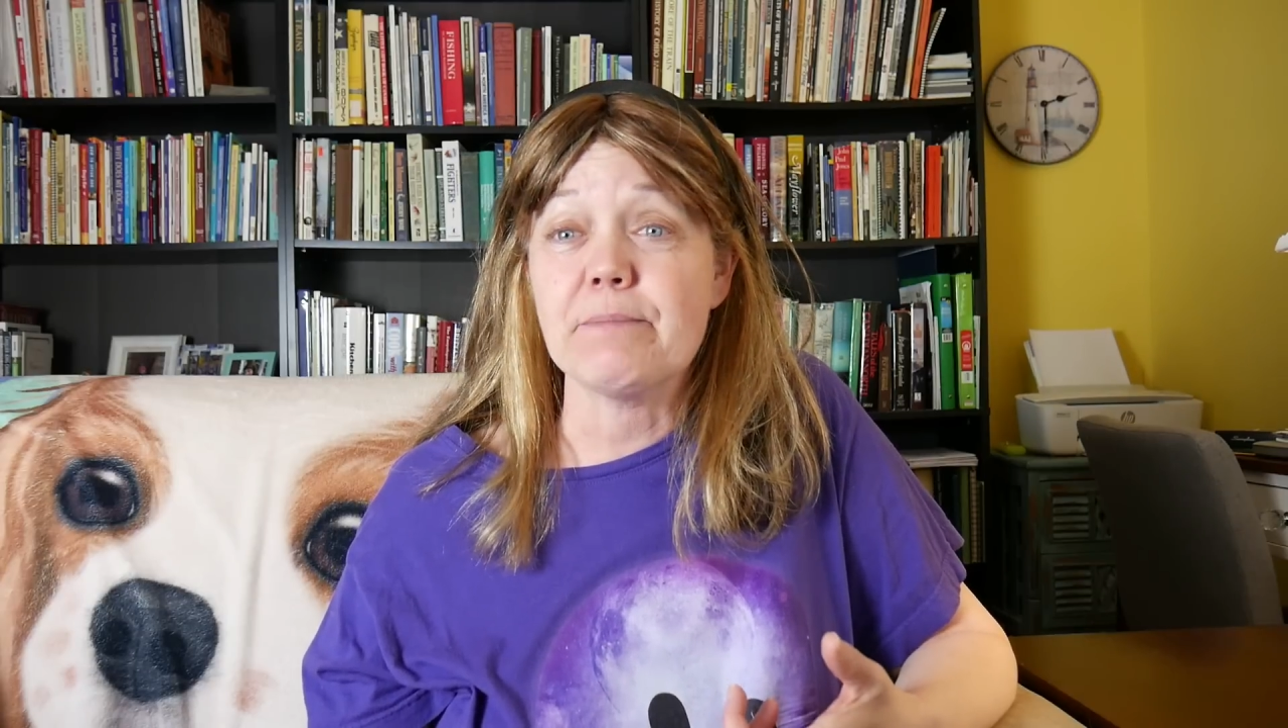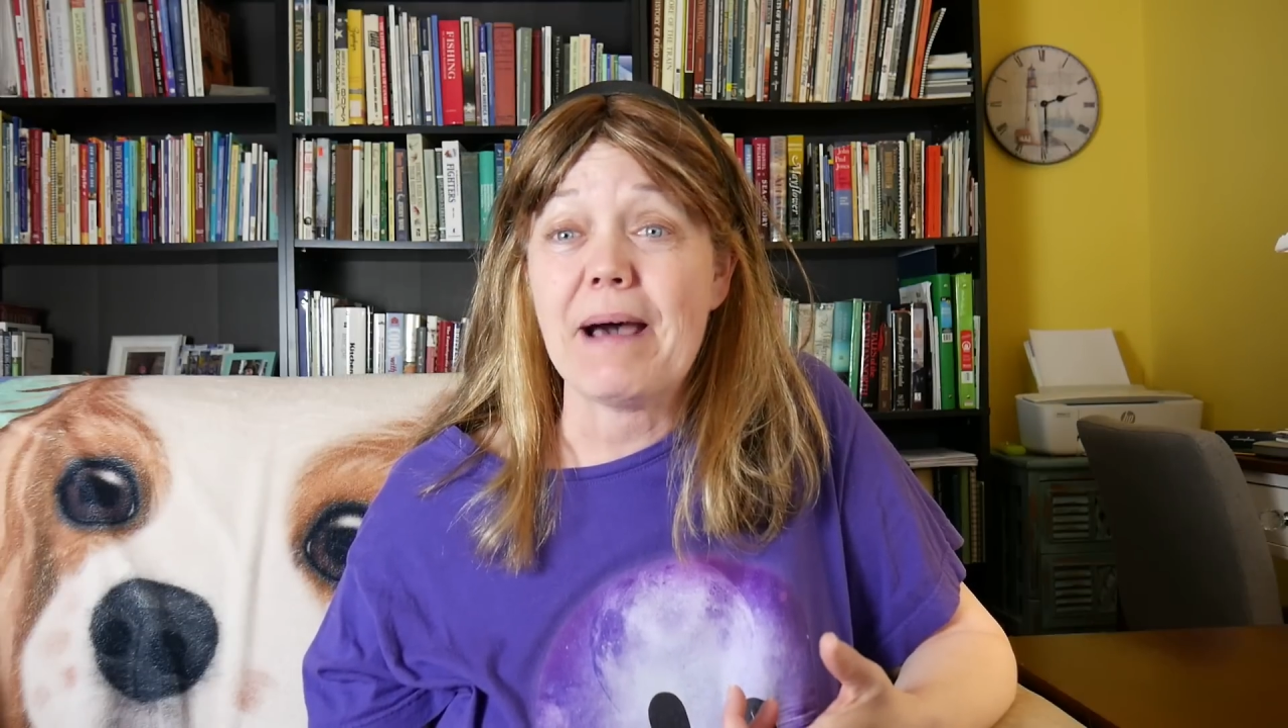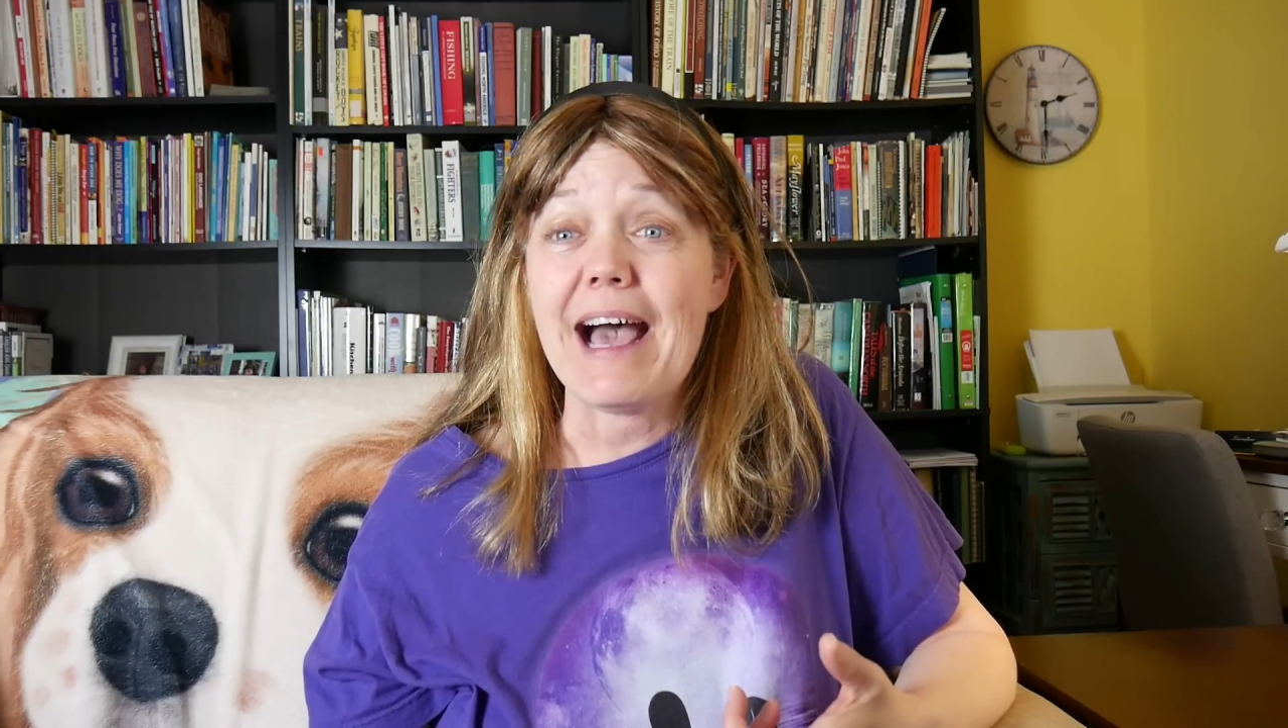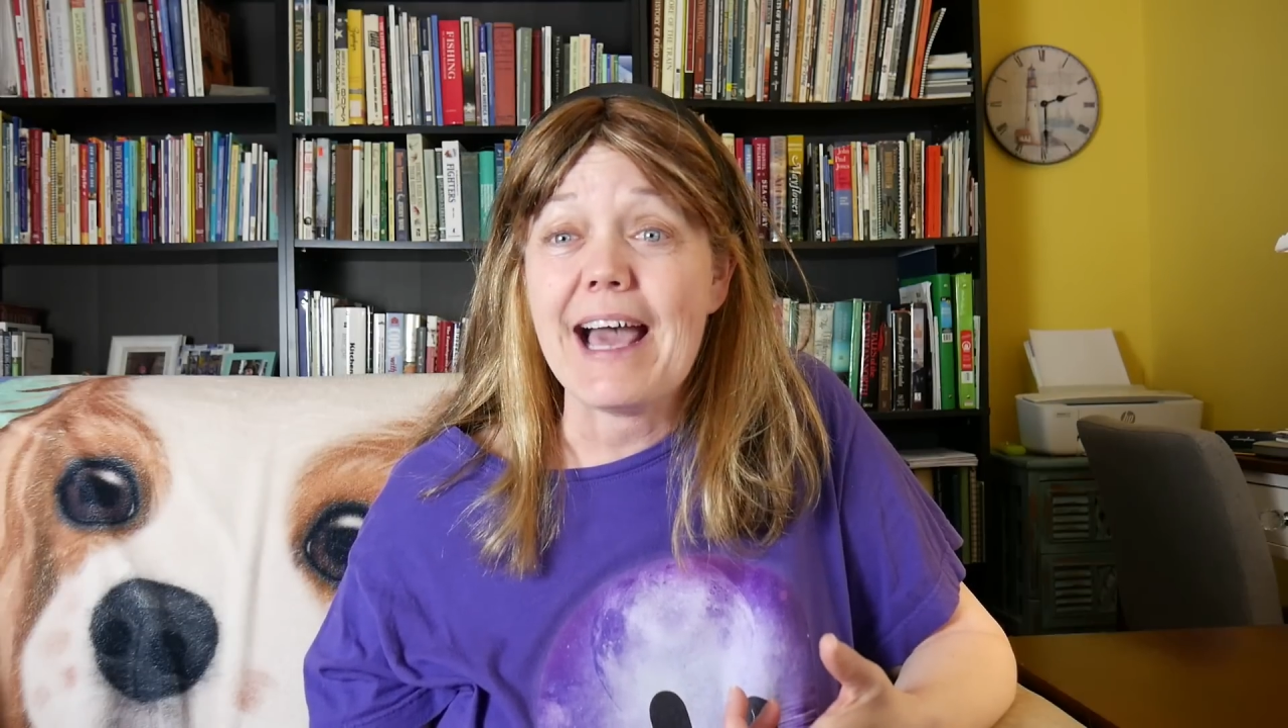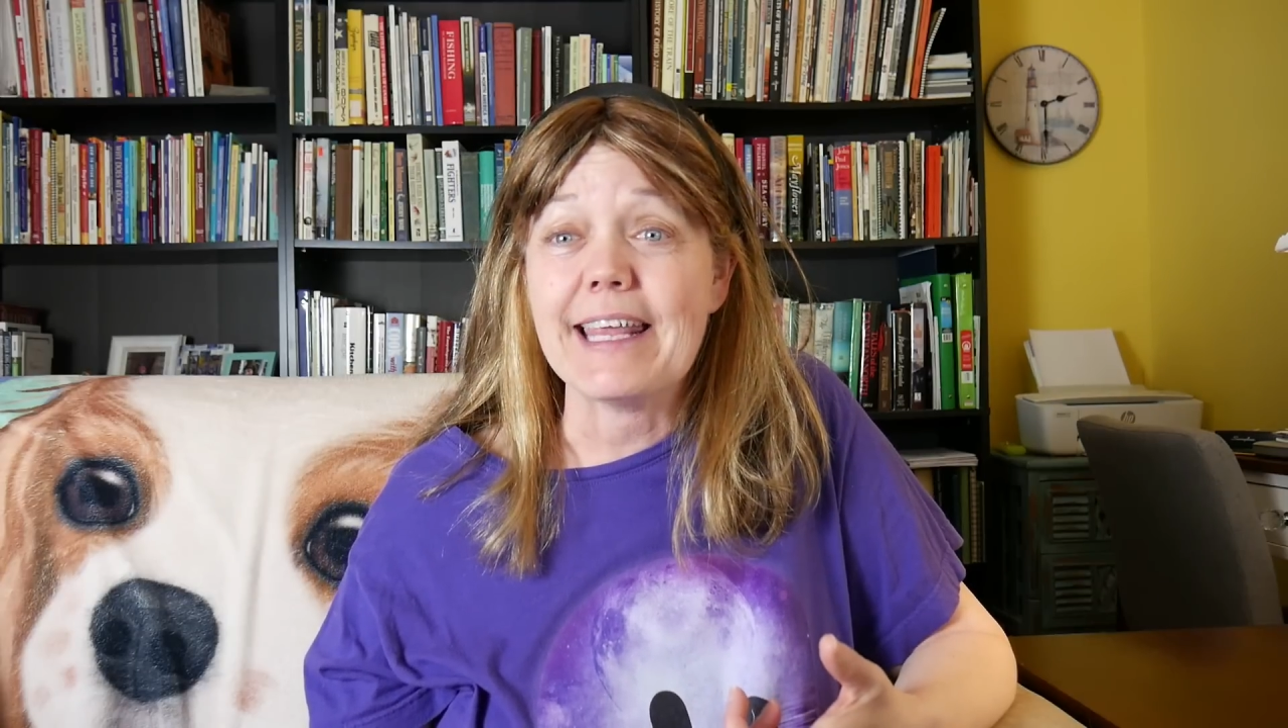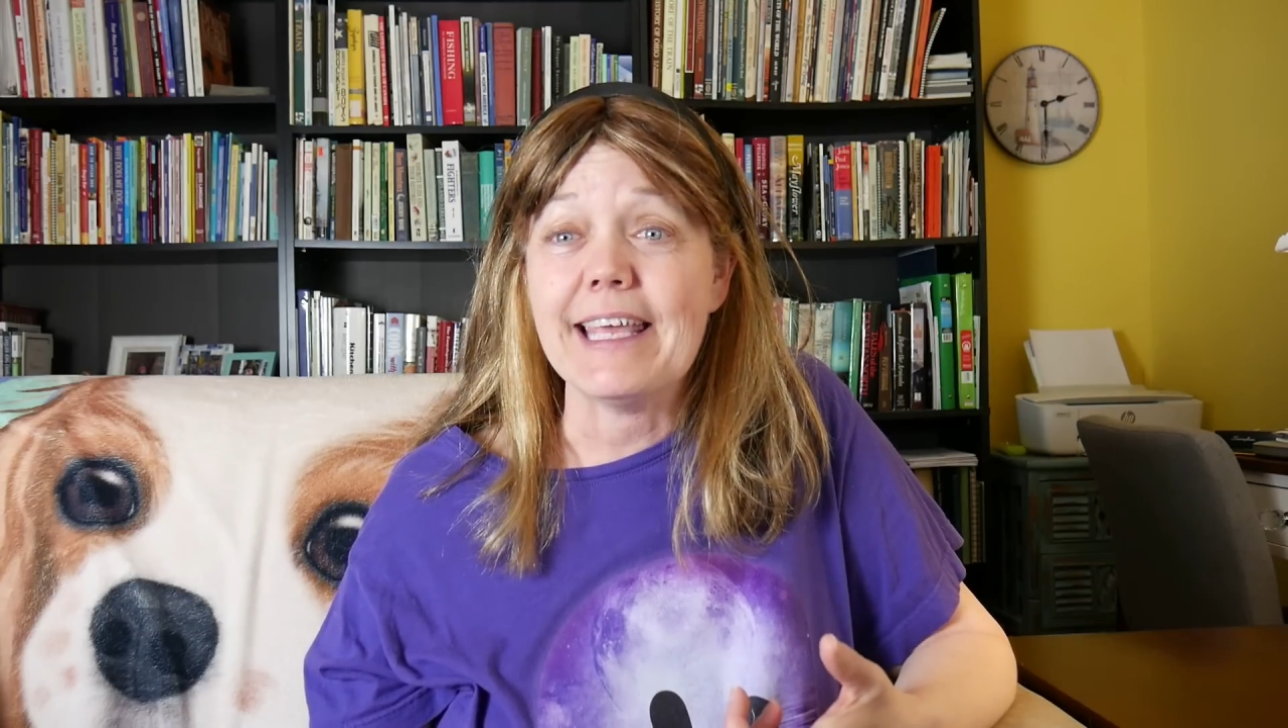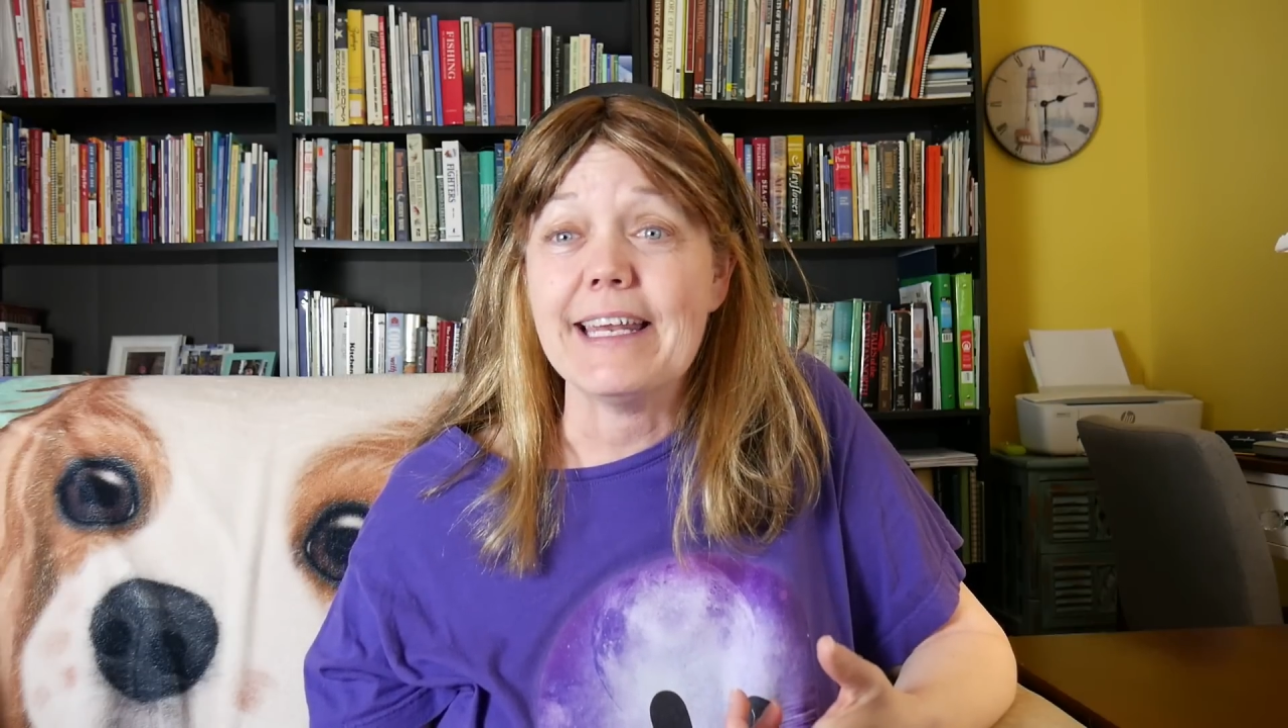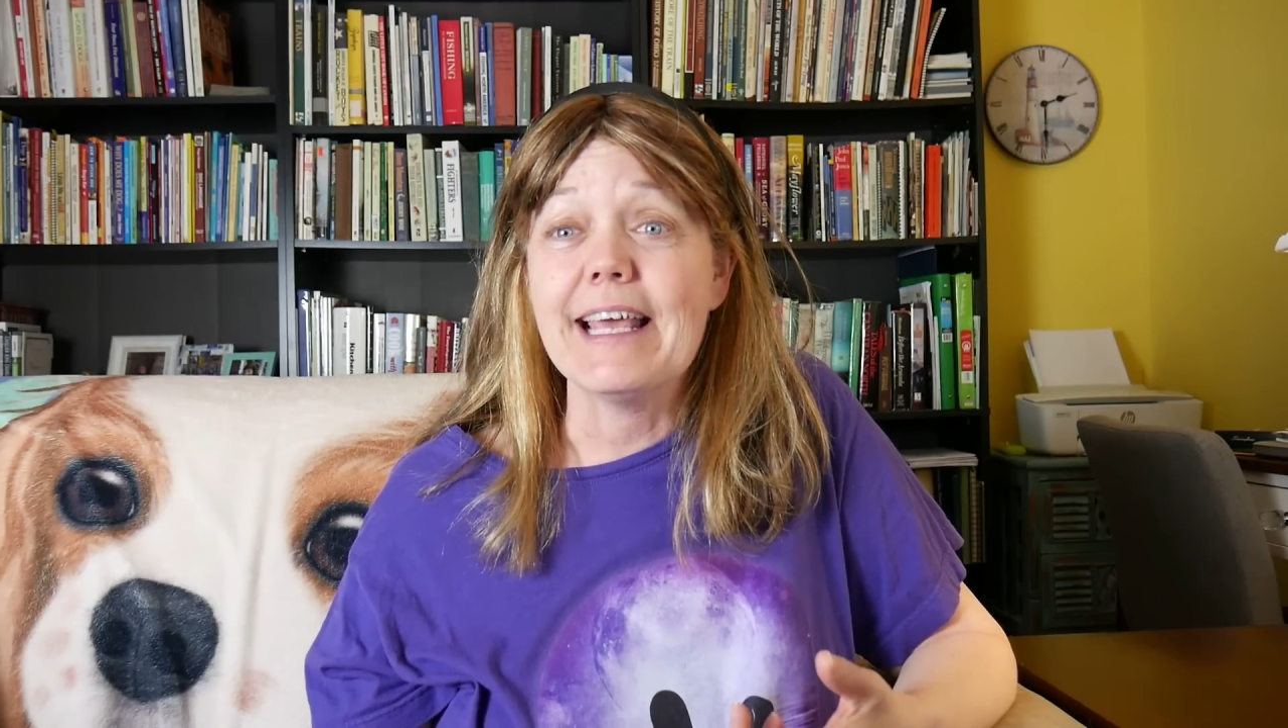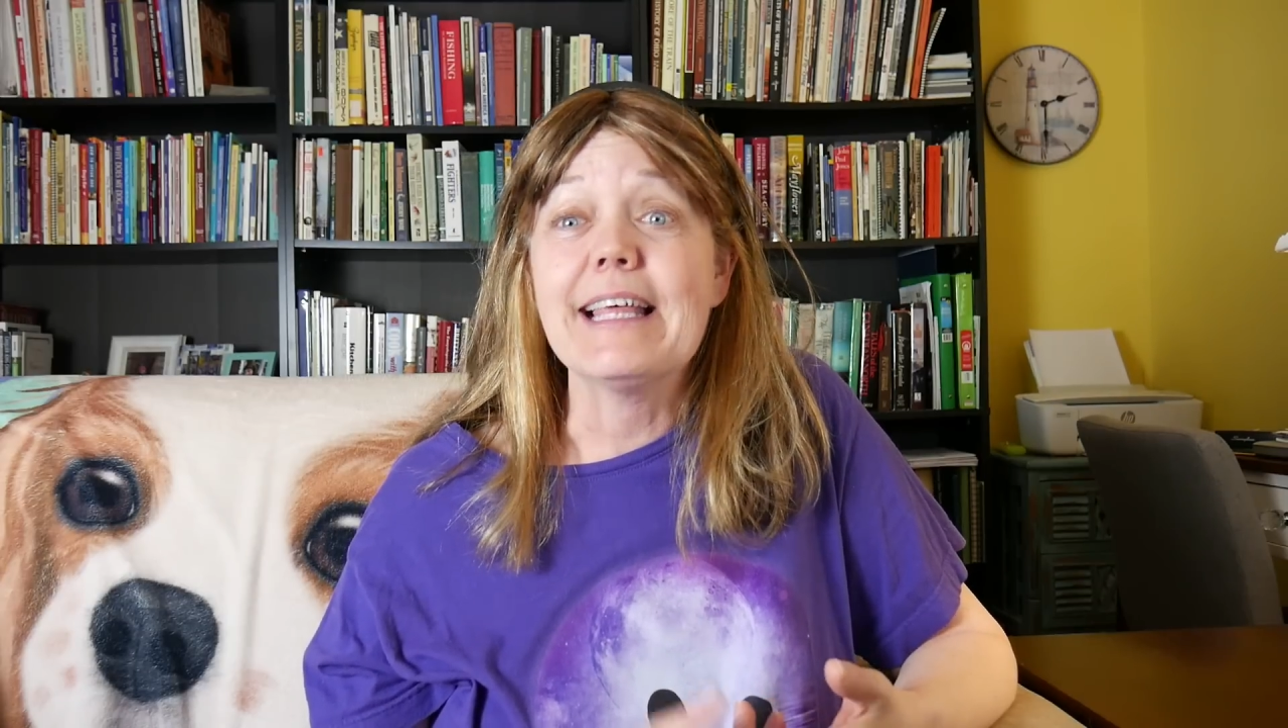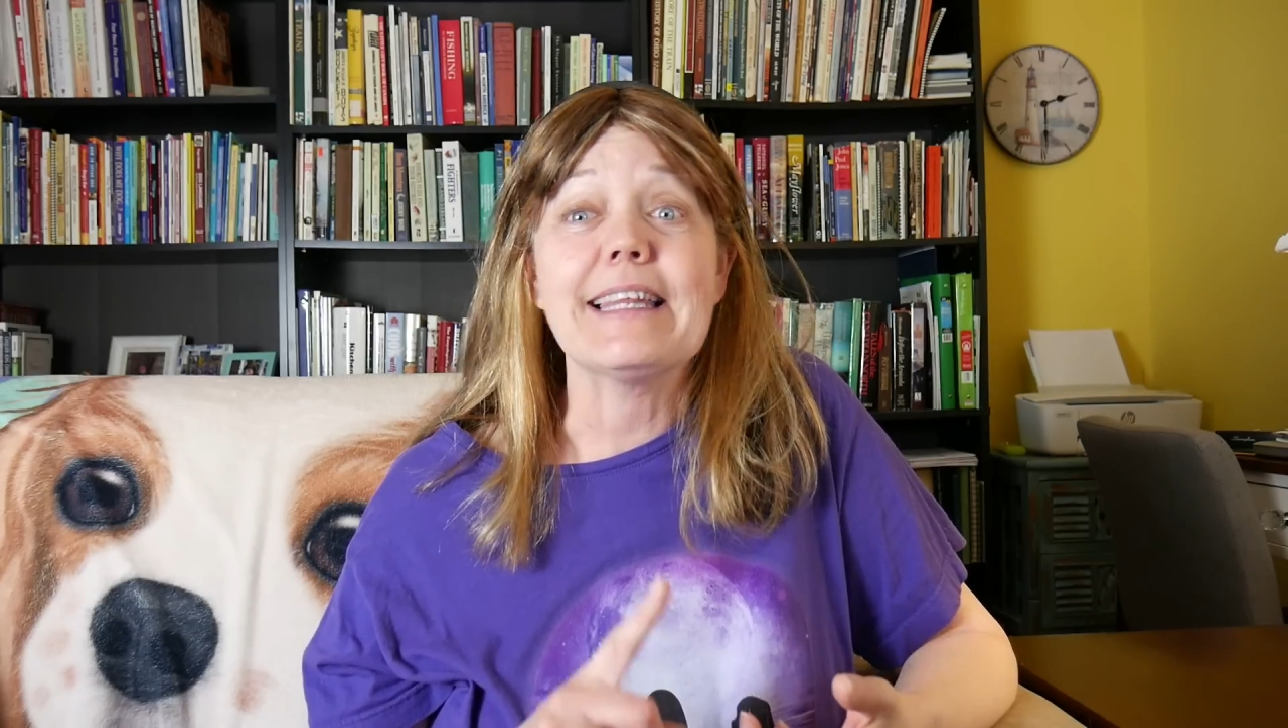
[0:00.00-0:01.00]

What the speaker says: pottied,